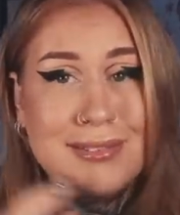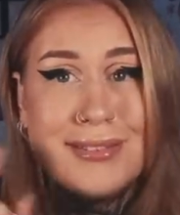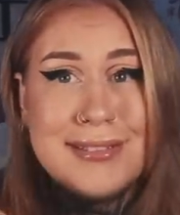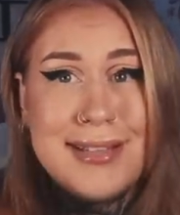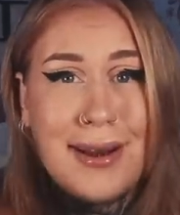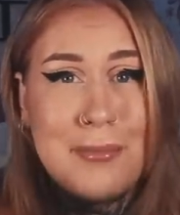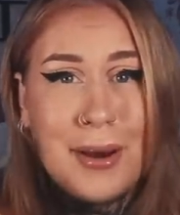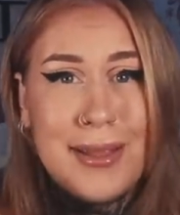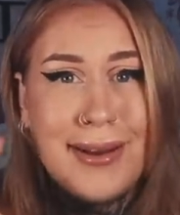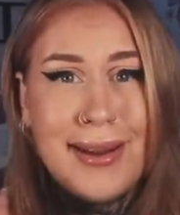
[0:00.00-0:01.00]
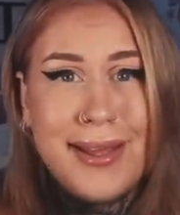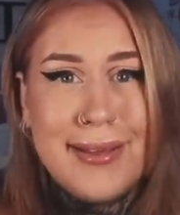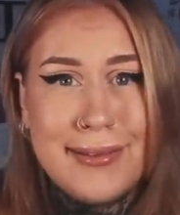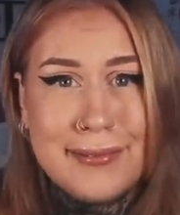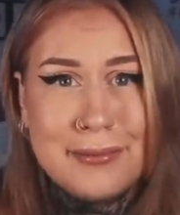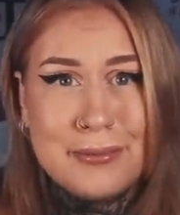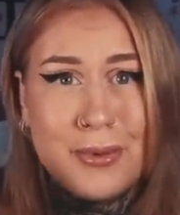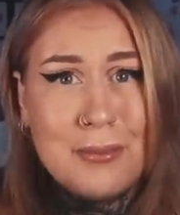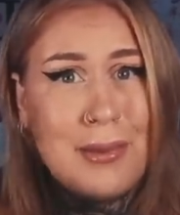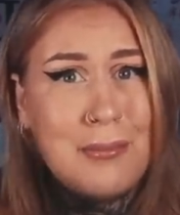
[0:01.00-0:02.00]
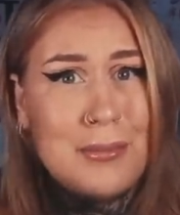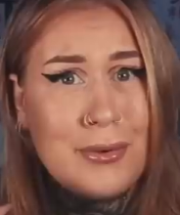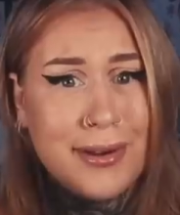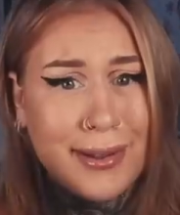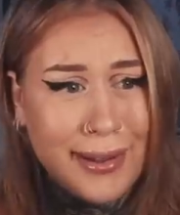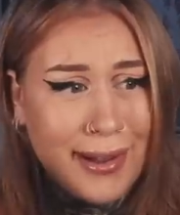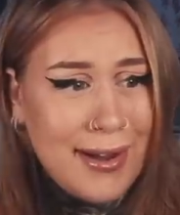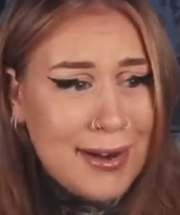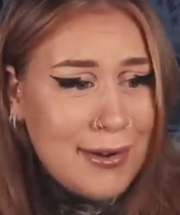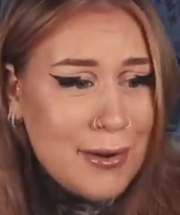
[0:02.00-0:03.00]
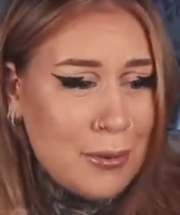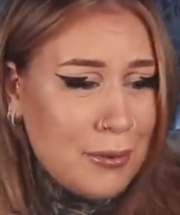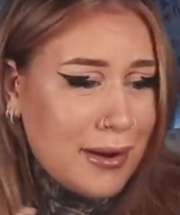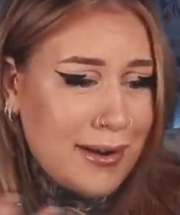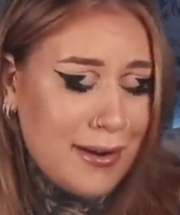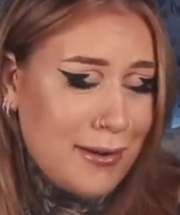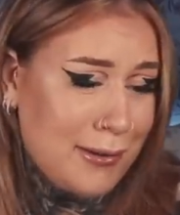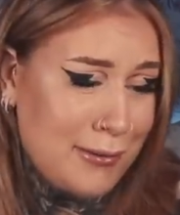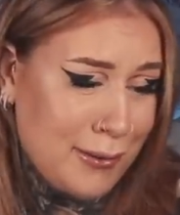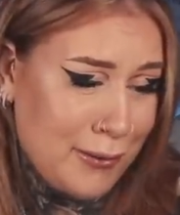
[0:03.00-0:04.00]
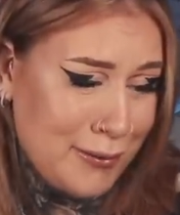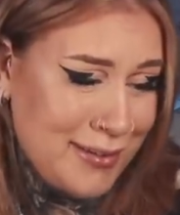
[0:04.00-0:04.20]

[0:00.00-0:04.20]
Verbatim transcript: celebrating it, remembering it. I don't know. I don't, I don't know.